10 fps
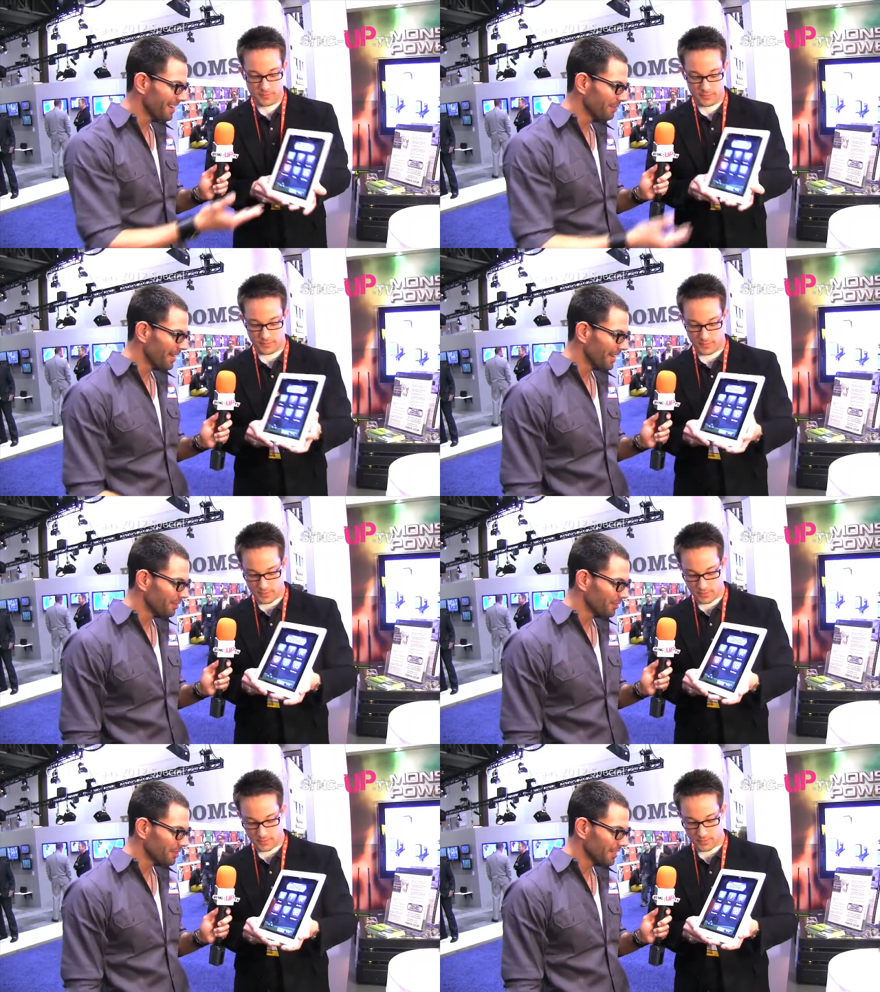Speaker 1: uh, we
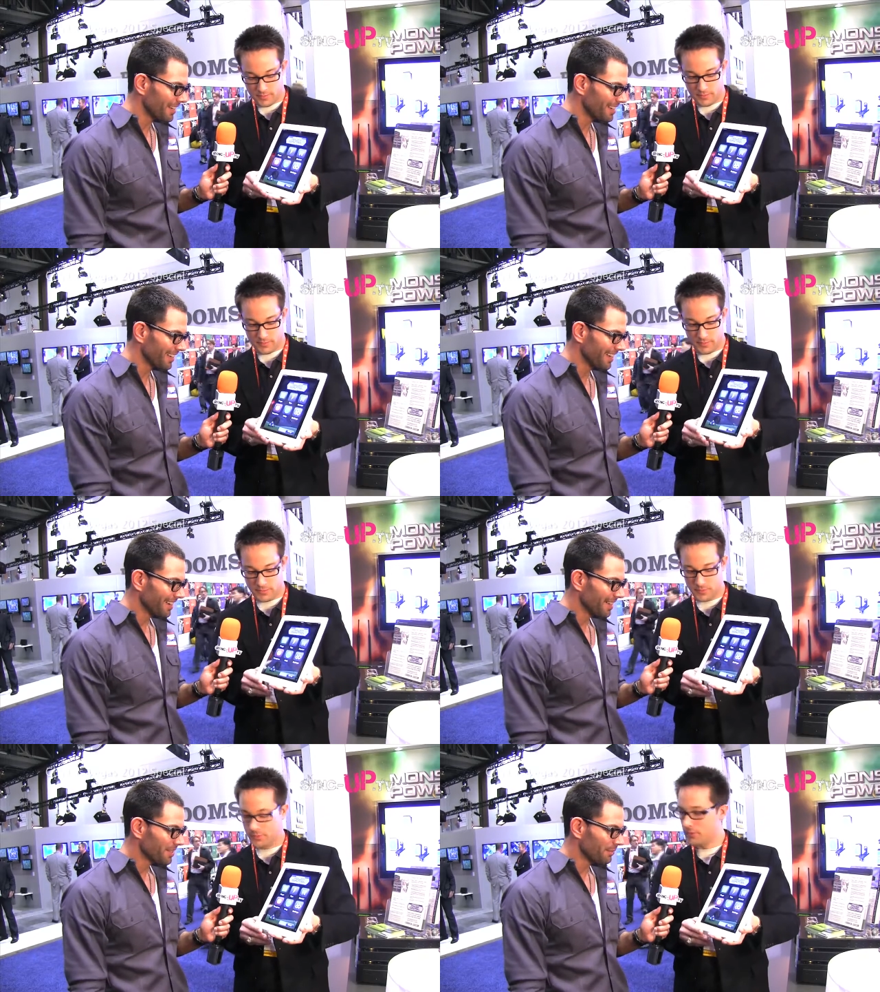have, it looks like,
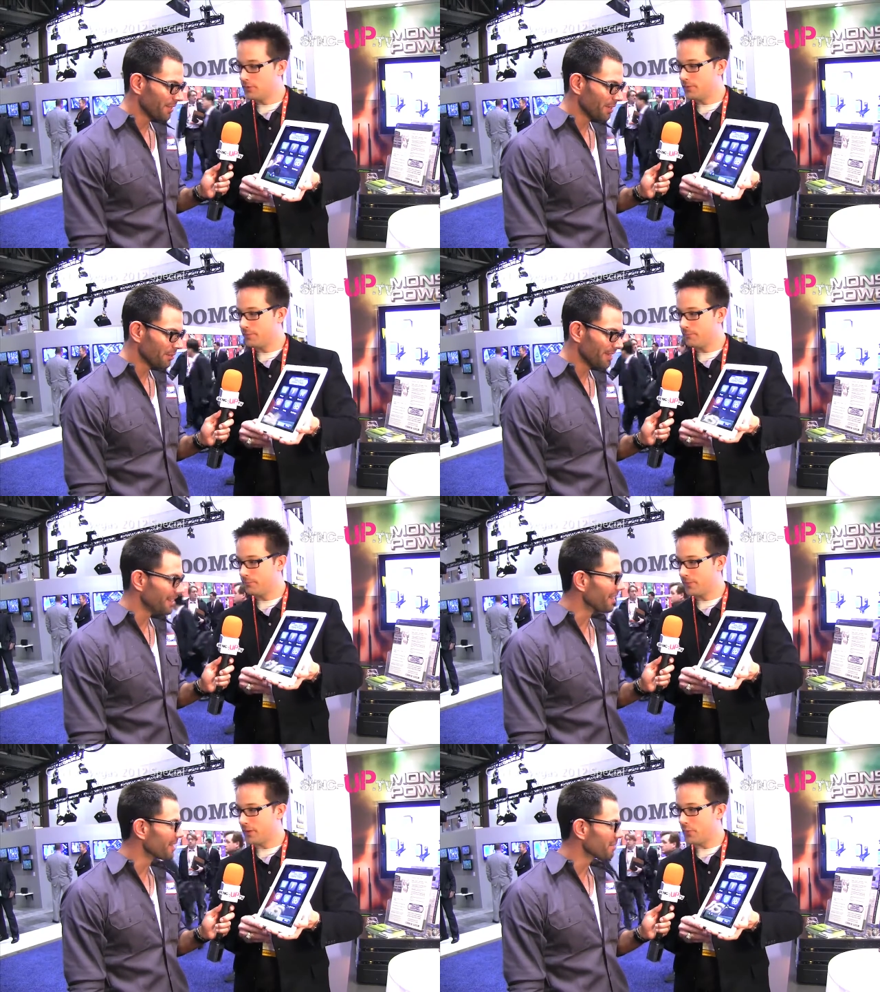some very cool
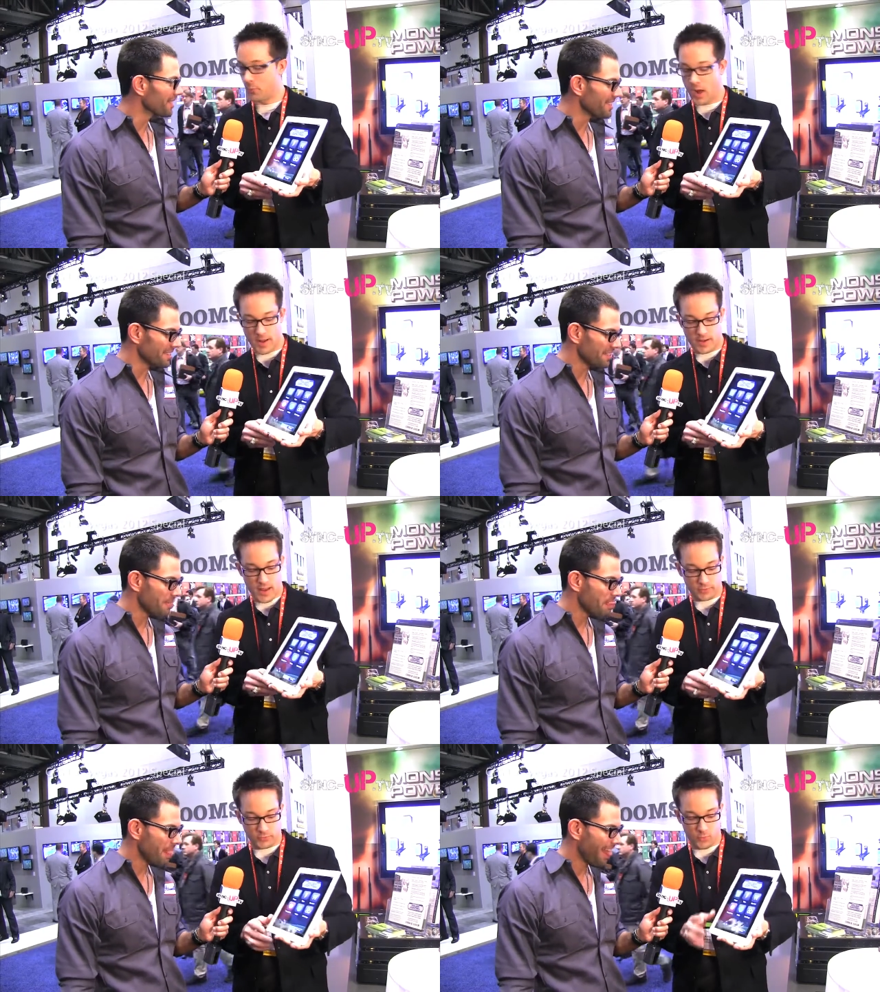icons. What
Speaker 2: is right, this?
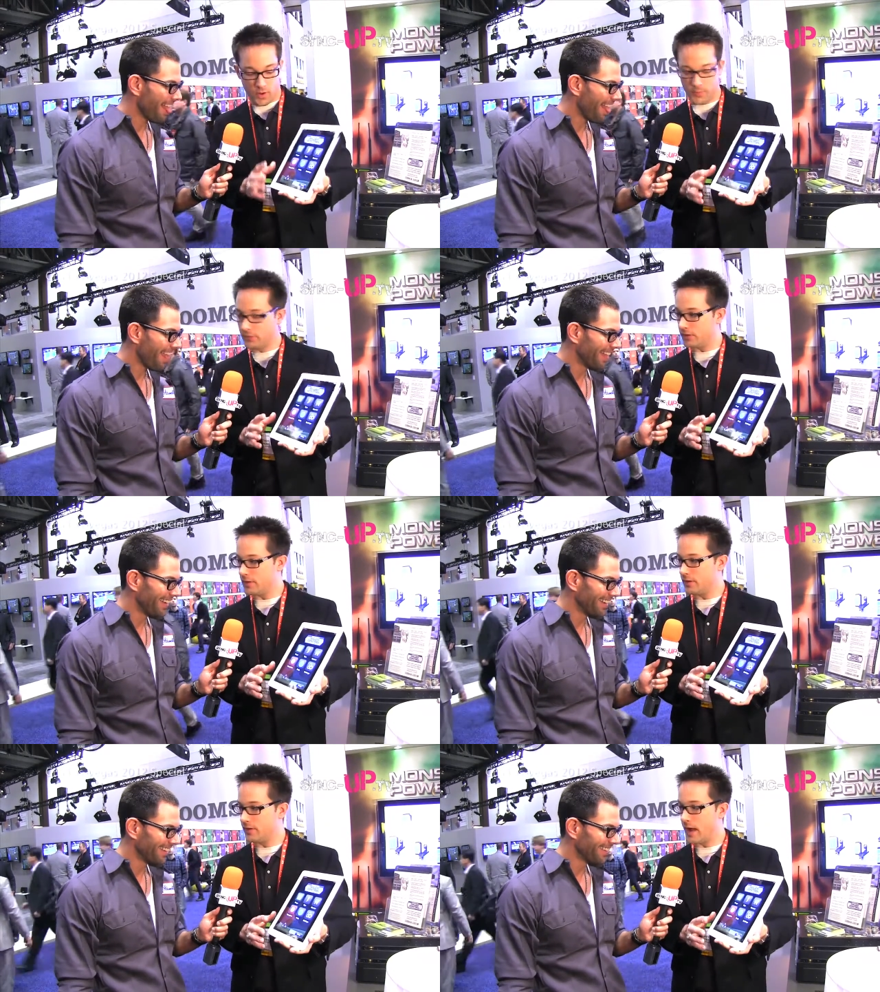Yeah, so what we see
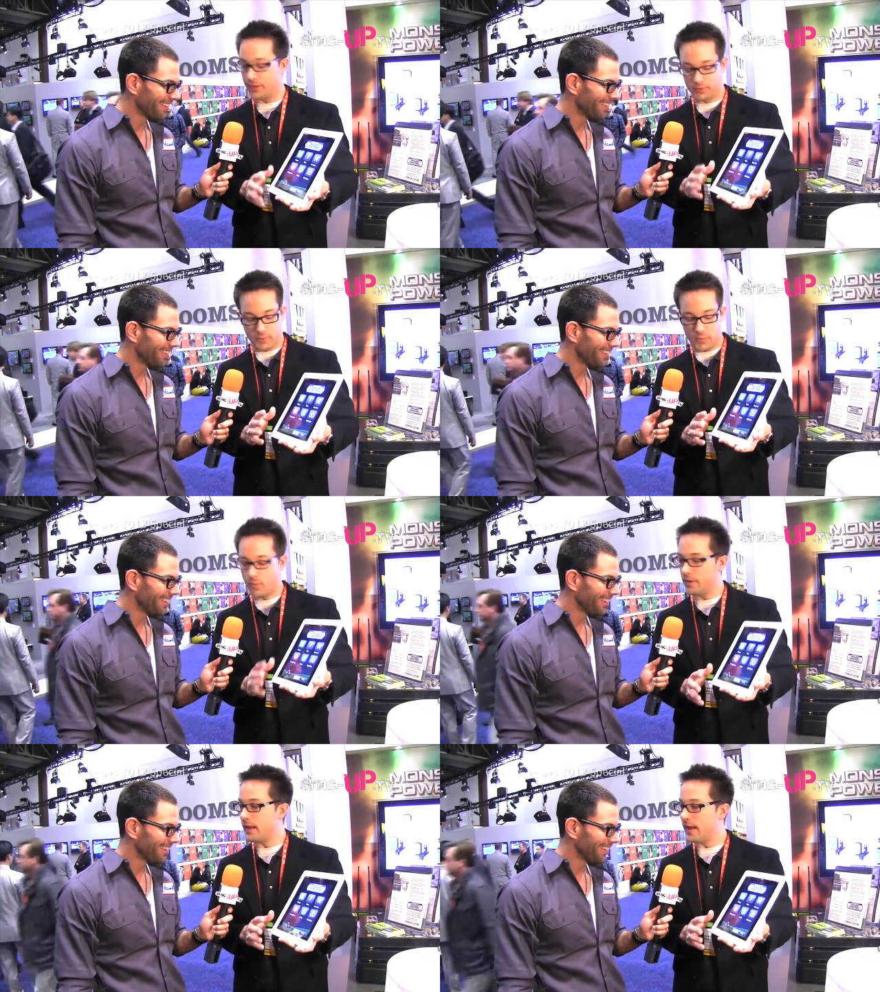here, actually we
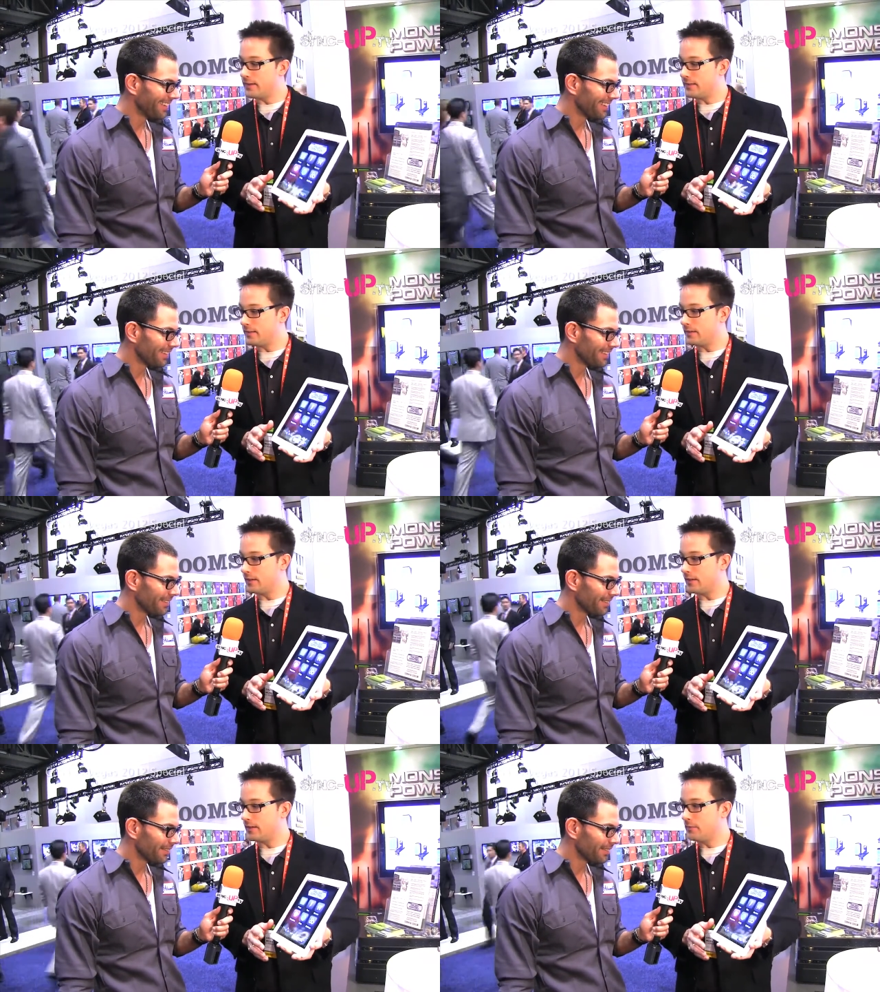won the A T and
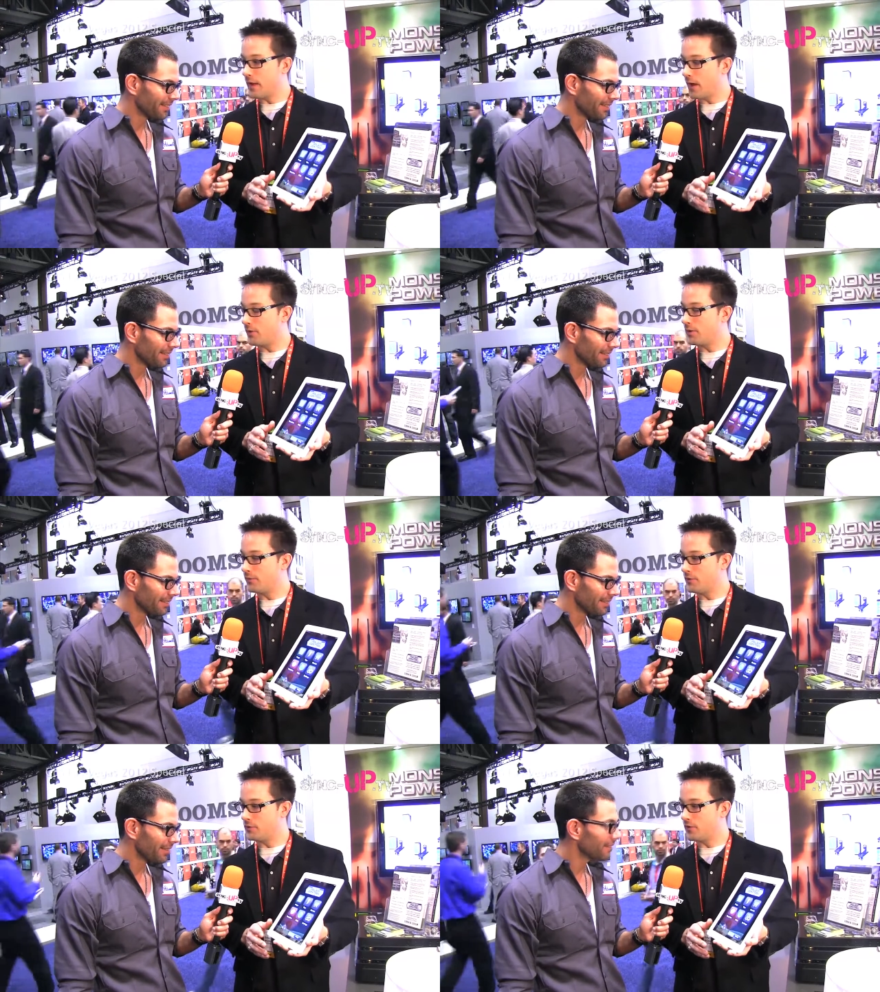T Power Your
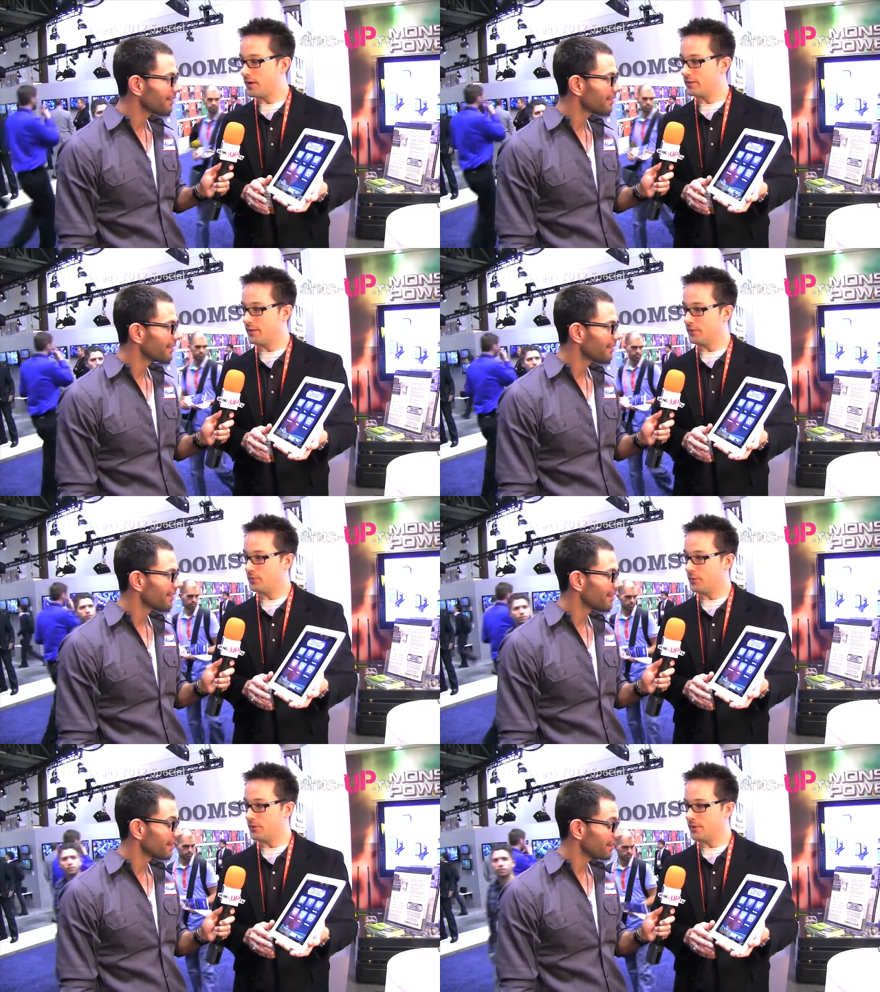Future
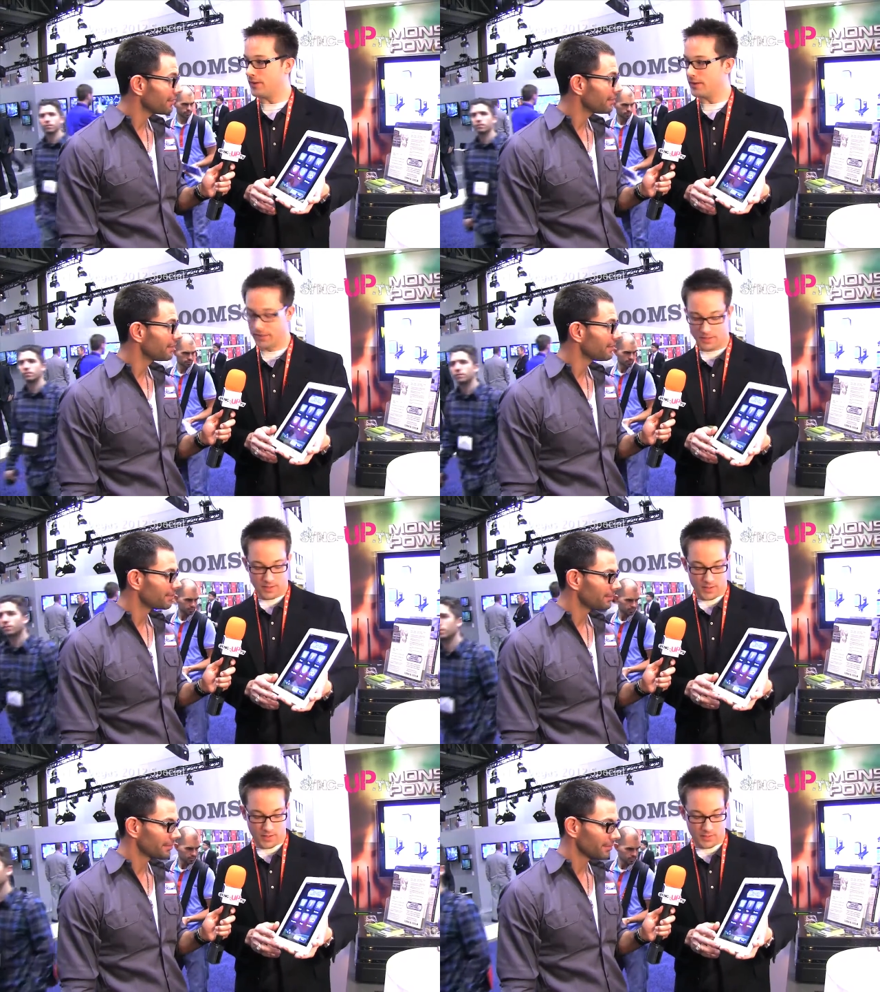contest with, uh,
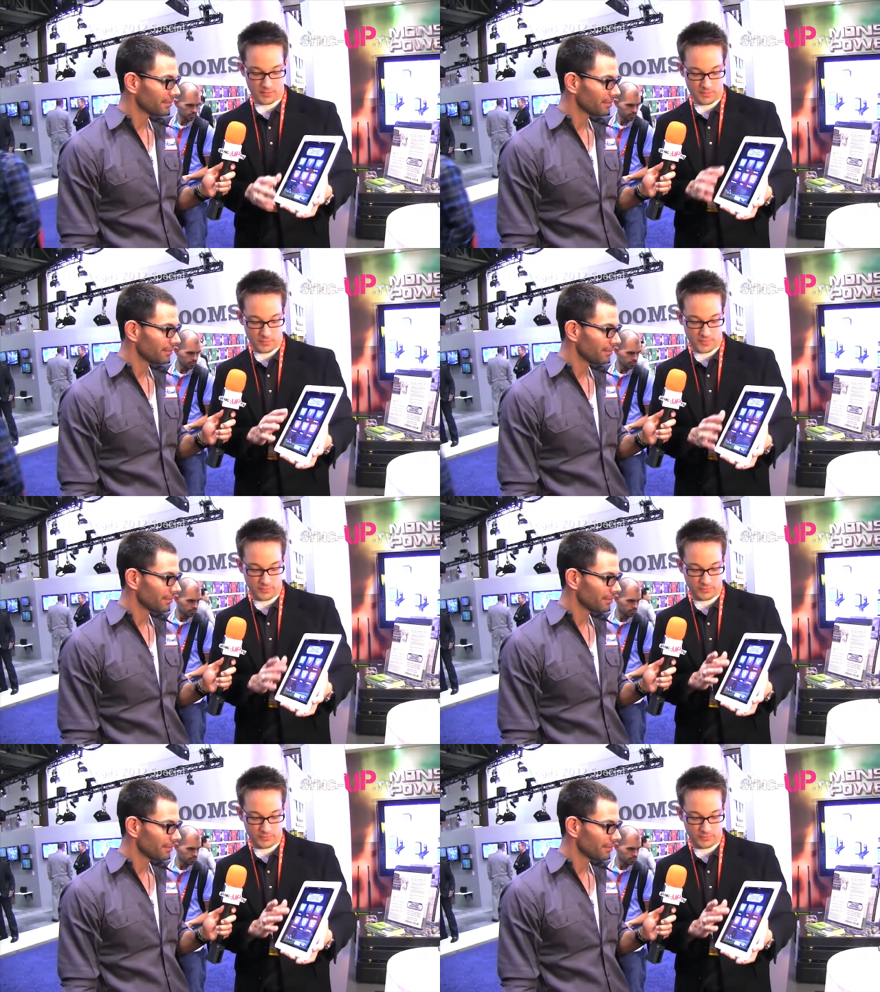uh, with